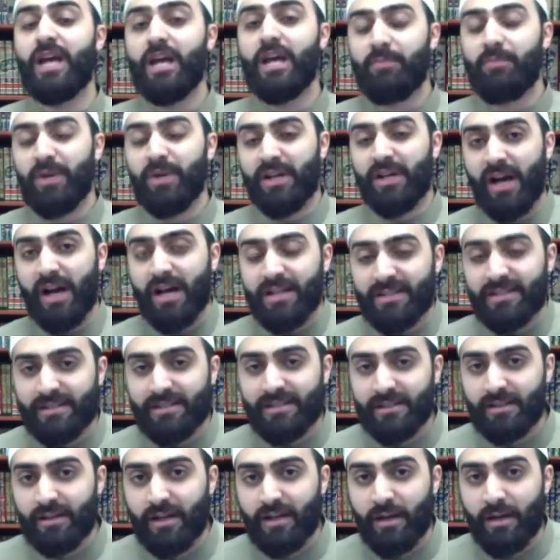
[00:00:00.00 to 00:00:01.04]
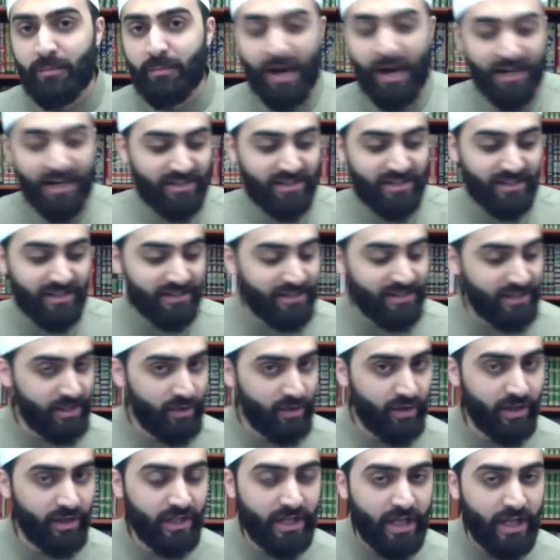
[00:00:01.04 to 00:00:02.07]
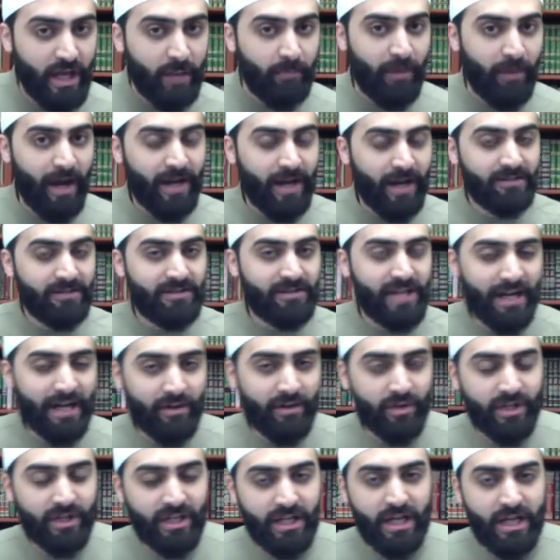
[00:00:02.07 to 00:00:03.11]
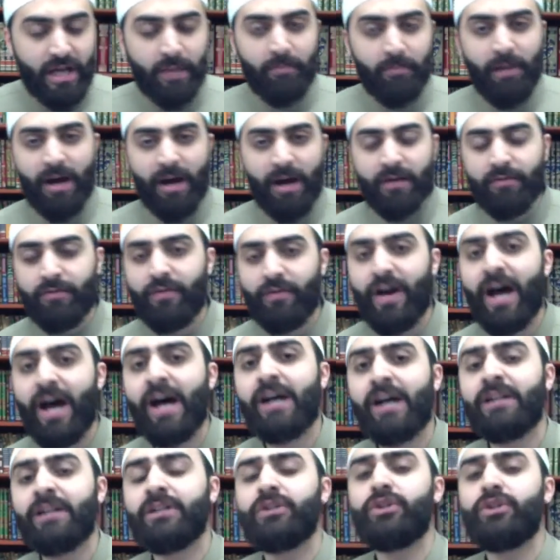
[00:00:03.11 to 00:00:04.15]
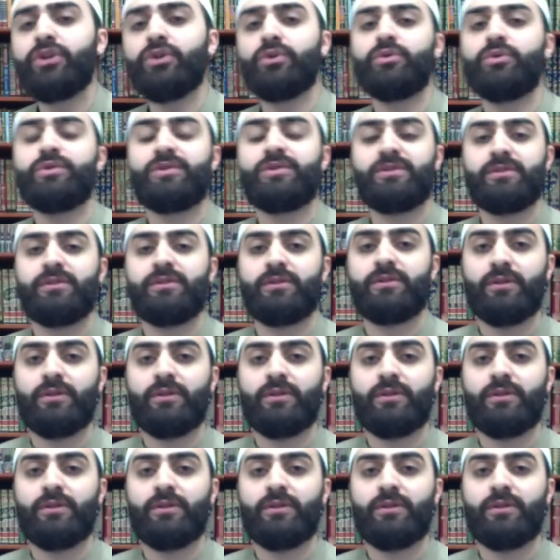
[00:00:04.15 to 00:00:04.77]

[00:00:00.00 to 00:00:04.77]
Because my sincerity, my integrity, my values